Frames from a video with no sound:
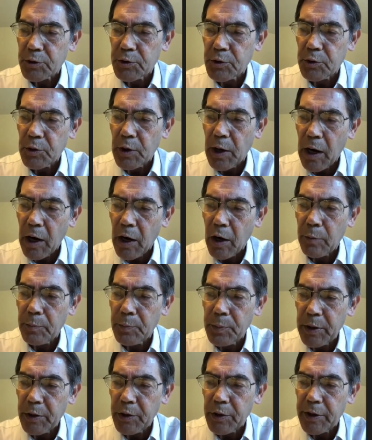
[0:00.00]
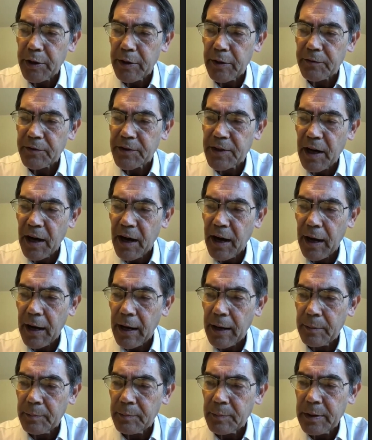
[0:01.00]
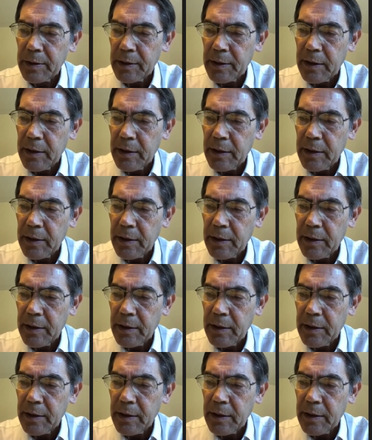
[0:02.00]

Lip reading: to our period of time,